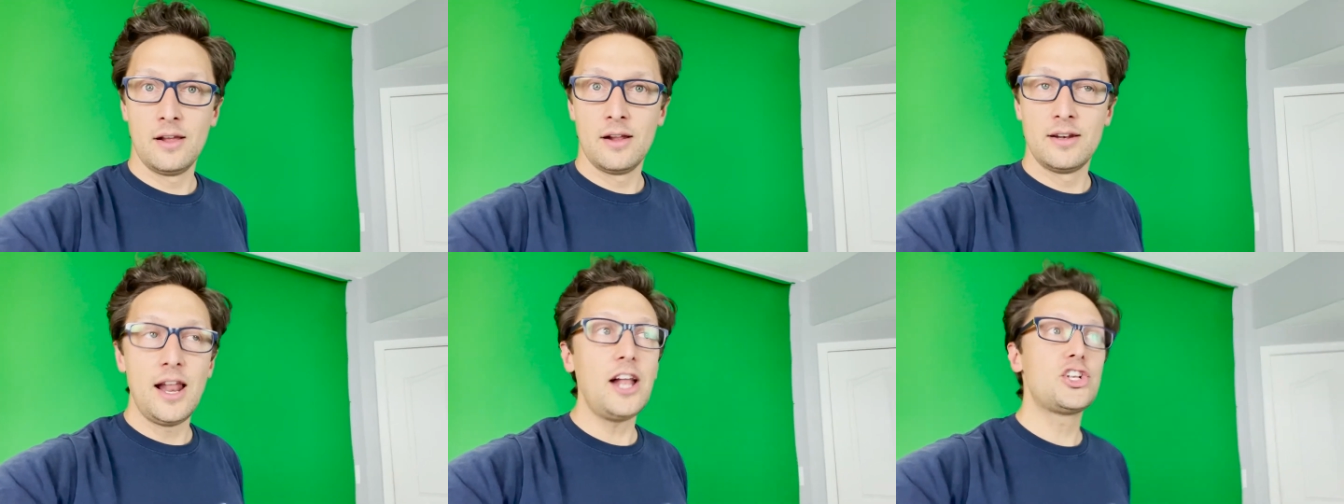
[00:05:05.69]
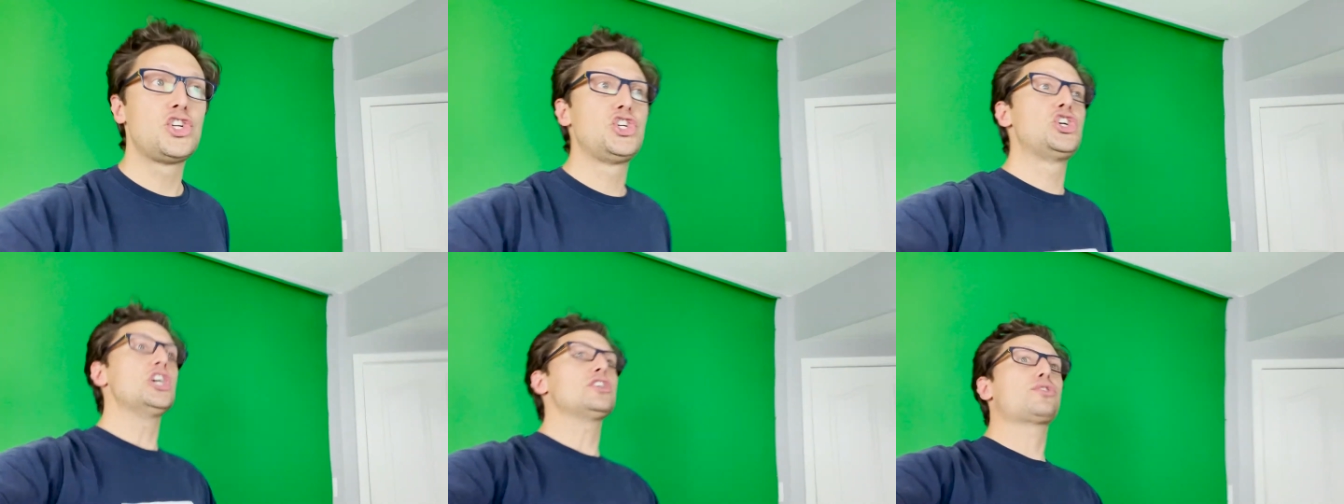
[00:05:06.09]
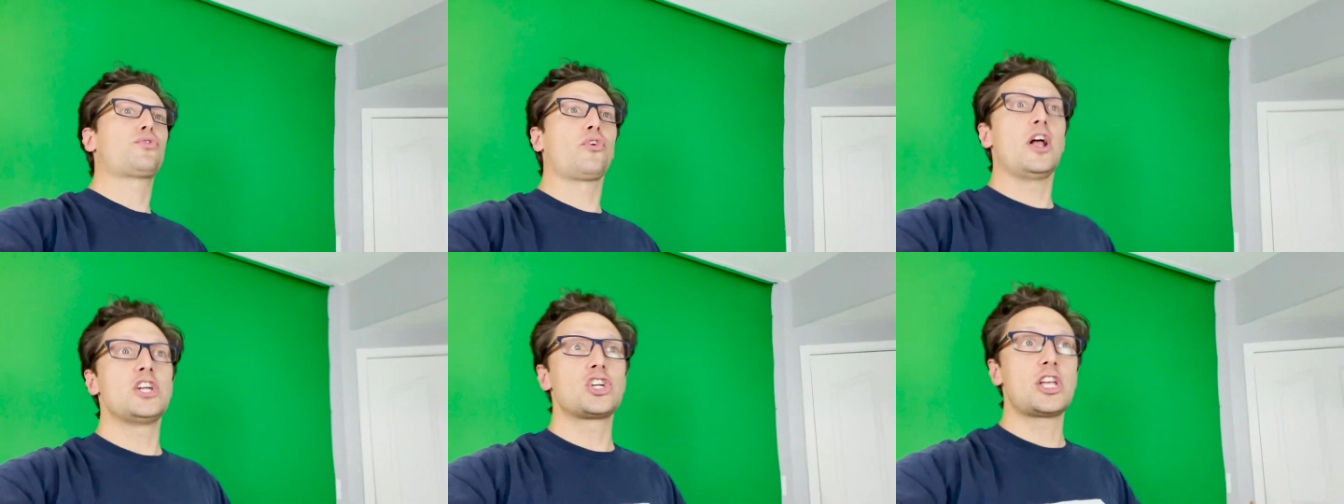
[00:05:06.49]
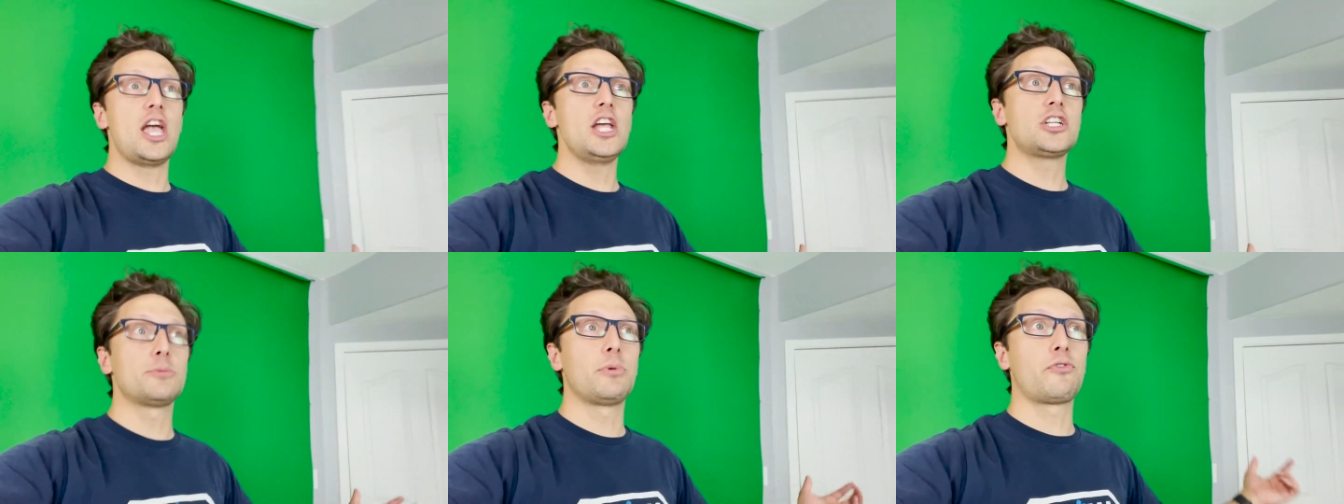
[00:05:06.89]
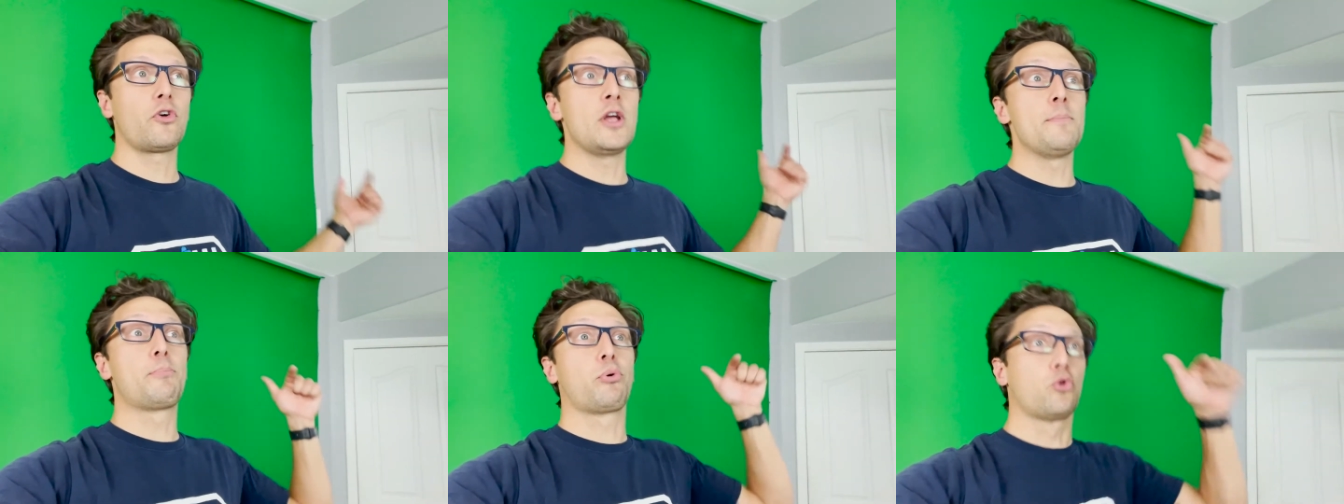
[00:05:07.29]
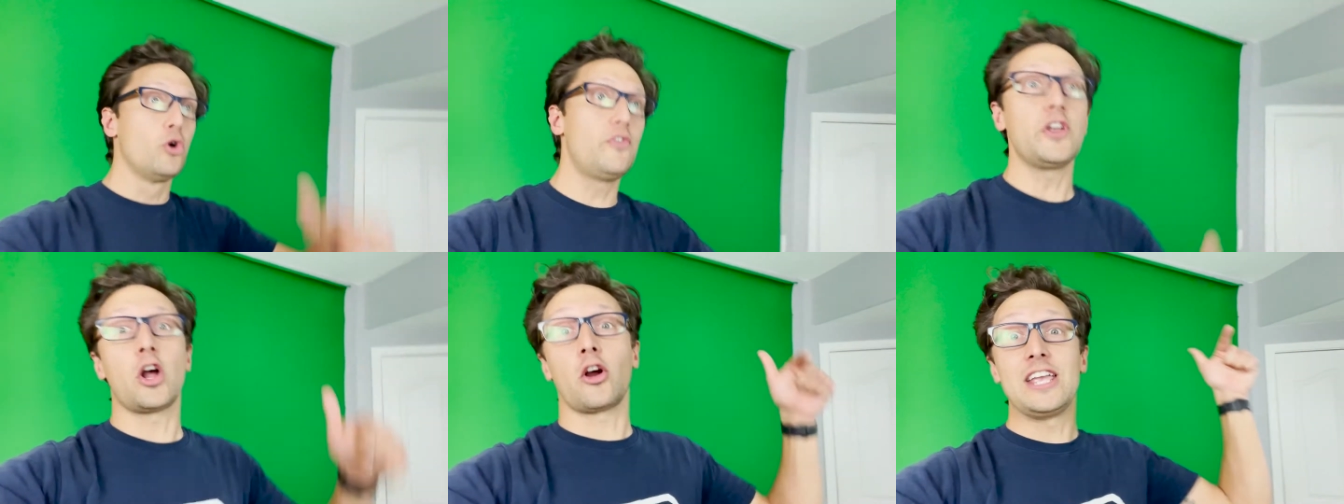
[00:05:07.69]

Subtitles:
Not just for education, but for improving our